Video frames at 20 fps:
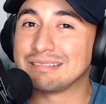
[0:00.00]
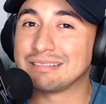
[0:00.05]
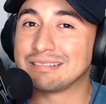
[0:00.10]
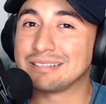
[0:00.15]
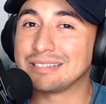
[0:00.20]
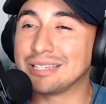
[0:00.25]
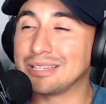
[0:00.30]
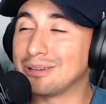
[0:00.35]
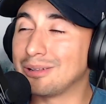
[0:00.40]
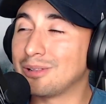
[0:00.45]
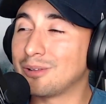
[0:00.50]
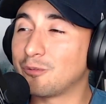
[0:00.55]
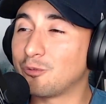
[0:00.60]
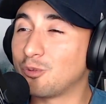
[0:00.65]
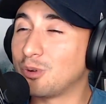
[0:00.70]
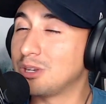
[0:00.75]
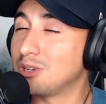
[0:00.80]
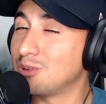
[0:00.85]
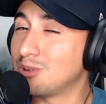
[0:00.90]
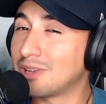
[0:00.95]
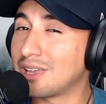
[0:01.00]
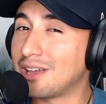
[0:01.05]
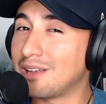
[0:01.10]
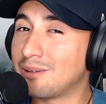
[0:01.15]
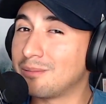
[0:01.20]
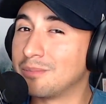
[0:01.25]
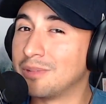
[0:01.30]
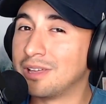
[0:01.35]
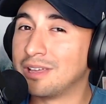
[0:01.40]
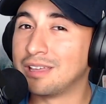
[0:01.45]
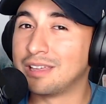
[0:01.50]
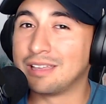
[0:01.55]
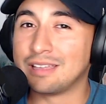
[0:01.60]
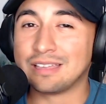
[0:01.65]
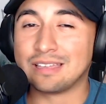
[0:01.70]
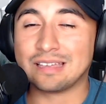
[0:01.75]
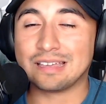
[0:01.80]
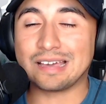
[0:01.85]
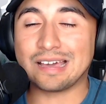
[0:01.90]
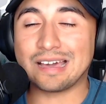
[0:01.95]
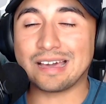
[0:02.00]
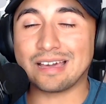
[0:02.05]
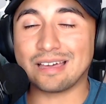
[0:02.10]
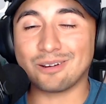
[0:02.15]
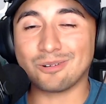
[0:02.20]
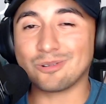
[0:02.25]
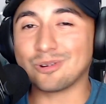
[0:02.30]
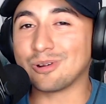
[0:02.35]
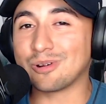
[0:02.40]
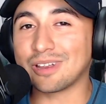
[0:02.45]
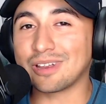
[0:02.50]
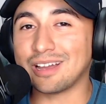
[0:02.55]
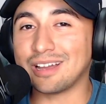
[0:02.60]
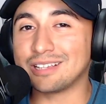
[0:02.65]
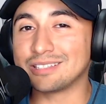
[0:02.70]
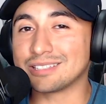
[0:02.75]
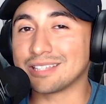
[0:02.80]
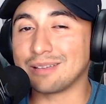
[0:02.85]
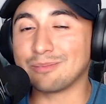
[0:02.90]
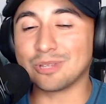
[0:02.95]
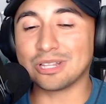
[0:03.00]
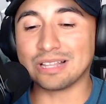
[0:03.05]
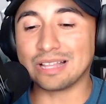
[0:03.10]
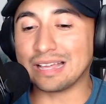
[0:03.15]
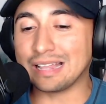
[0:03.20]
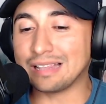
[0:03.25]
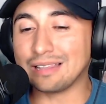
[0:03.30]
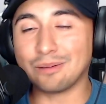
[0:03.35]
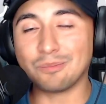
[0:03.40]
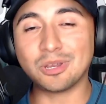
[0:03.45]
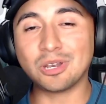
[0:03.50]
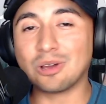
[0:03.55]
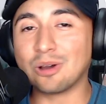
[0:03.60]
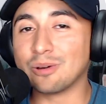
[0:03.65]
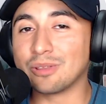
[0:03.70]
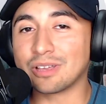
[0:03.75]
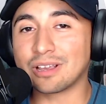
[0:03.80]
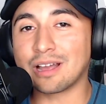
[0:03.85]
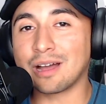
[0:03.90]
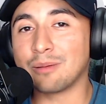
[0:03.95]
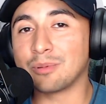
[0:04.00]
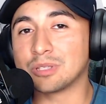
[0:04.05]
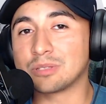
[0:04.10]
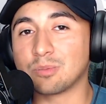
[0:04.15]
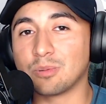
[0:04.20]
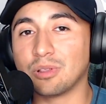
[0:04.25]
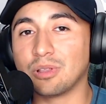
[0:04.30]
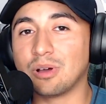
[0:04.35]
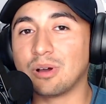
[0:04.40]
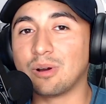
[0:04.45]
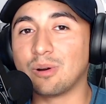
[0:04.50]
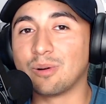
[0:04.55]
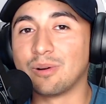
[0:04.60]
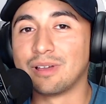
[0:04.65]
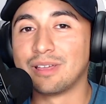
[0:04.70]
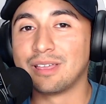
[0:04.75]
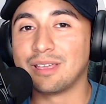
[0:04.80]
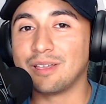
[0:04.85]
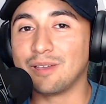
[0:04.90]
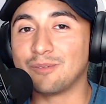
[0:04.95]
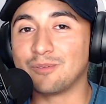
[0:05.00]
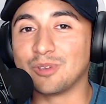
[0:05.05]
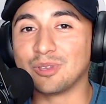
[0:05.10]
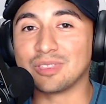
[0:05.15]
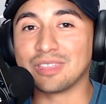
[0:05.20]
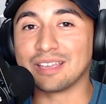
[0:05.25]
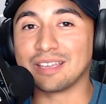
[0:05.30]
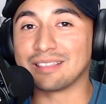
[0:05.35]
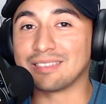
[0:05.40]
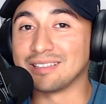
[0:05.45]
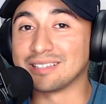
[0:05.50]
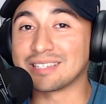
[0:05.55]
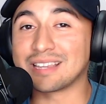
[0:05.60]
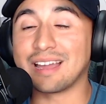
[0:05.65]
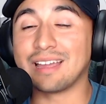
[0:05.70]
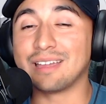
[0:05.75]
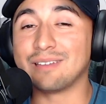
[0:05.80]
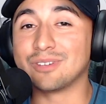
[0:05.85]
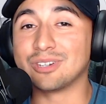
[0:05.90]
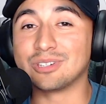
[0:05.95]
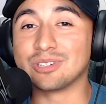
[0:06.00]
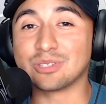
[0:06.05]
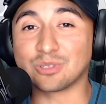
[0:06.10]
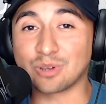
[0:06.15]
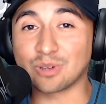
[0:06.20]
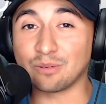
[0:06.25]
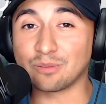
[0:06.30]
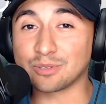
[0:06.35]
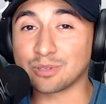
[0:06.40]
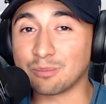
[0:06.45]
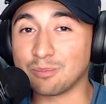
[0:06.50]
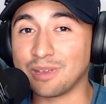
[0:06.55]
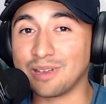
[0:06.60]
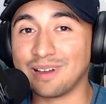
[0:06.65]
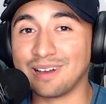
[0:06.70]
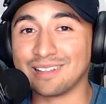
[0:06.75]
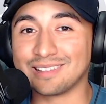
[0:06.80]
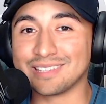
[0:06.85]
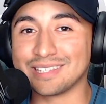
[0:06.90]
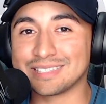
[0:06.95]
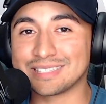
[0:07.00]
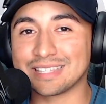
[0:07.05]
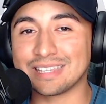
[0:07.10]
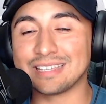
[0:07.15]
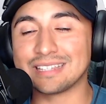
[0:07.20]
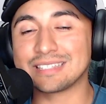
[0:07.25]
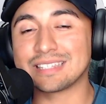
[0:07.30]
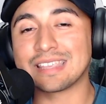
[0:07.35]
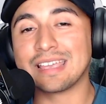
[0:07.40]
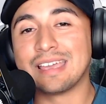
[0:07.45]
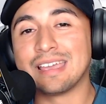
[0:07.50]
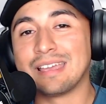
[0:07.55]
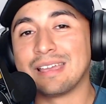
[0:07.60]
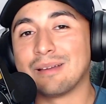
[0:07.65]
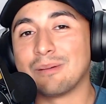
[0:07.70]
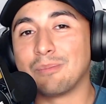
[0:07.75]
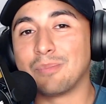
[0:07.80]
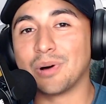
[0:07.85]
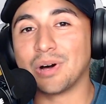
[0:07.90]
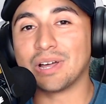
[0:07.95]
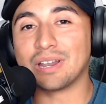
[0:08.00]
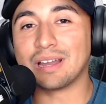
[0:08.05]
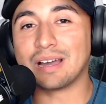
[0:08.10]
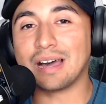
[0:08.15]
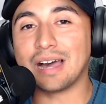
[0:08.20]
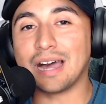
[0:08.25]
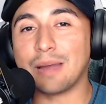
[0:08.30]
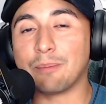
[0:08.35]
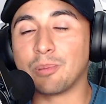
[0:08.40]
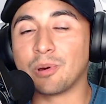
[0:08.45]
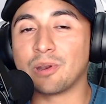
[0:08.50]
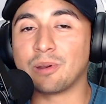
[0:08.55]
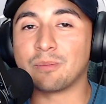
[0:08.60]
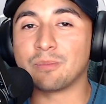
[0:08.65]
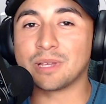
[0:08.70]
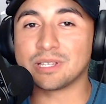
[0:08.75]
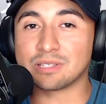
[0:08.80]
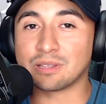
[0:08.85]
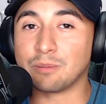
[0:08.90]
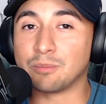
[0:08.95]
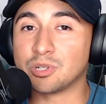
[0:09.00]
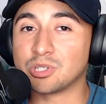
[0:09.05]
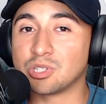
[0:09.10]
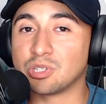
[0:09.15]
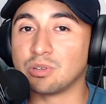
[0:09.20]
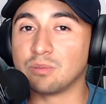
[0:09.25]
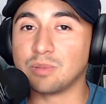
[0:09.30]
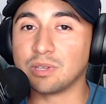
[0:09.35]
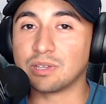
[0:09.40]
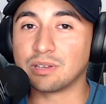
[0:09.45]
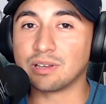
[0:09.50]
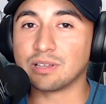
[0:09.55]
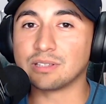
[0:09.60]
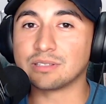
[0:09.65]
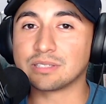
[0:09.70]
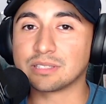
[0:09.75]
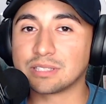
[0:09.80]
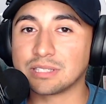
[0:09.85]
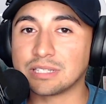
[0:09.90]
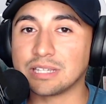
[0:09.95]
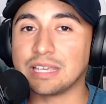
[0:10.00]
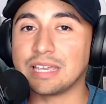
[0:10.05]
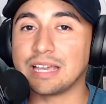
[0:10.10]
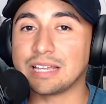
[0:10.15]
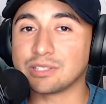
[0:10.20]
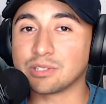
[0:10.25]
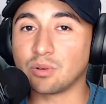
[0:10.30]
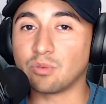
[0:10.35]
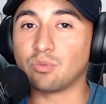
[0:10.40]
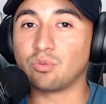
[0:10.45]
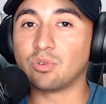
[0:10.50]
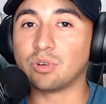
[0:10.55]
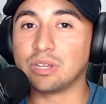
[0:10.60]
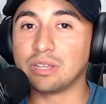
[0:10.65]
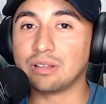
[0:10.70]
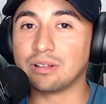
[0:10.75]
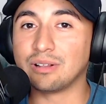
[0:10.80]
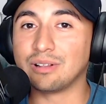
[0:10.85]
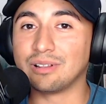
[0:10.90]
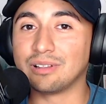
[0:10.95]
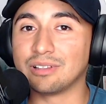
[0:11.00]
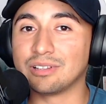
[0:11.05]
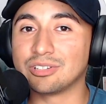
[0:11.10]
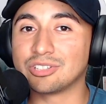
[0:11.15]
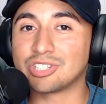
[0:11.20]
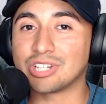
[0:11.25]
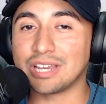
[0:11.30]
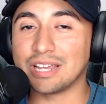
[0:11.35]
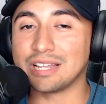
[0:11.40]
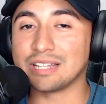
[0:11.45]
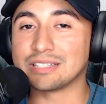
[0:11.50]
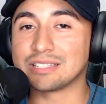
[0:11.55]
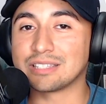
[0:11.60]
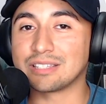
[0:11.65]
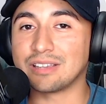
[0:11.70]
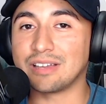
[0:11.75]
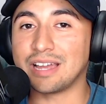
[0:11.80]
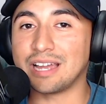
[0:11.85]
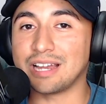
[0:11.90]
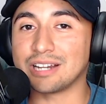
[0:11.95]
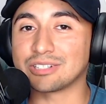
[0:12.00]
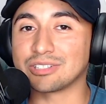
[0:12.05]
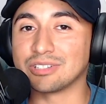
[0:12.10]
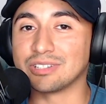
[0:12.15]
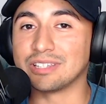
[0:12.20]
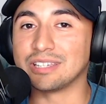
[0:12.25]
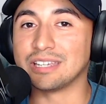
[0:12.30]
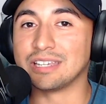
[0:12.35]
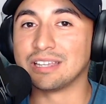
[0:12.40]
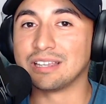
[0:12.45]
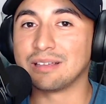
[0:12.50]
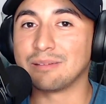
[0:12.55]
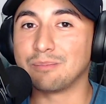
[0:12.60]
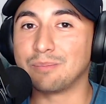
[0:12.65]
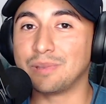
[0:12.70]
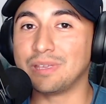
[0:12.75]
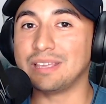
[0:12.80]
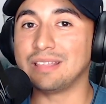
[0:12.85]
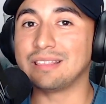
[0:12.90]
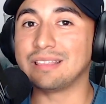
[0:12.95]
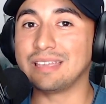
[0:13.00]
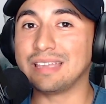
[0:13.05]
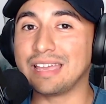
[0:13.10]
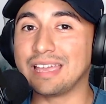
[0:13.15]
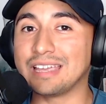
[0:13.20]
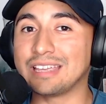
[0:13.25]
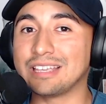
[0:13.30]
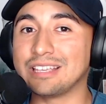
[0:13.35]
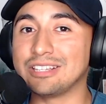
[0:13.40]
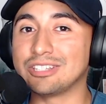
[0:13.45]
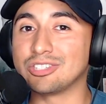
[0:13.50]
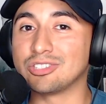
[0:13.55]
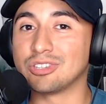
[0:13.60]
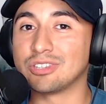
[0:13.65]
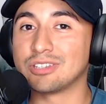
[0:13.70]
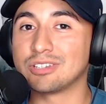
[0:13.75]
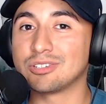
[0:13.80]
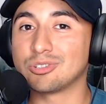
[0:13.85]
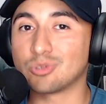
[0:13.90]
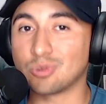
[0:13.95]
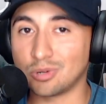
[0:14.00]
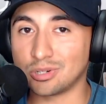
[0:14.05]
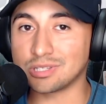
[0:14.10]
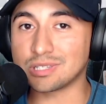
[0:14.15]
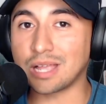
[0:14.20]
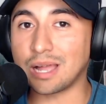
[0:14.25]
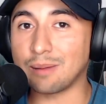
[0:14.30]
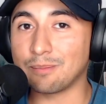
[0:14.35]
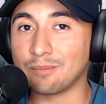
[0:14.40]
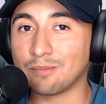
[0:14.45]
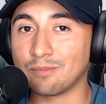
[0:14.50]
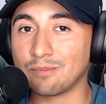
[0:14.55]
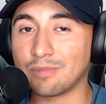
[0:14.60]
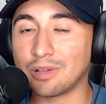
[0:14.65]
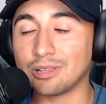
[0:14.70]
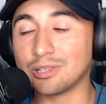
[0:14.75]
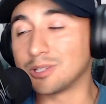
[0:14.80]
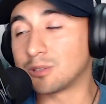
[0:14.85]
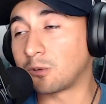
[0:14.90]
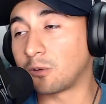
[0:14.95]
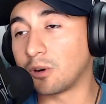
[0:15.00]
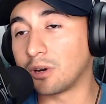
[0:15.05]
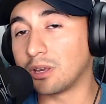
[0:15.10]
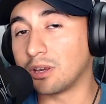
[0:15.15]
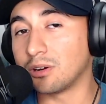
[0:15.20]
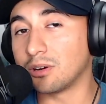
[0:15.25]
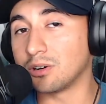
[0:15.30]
deal if we do get him. I don't know, guys. I mean, let me know in the comments below if you think this guy even deserves to be on this list. But I put him as number 2 because he has a real chance to actually be the Yankees shortstop, at least for a year or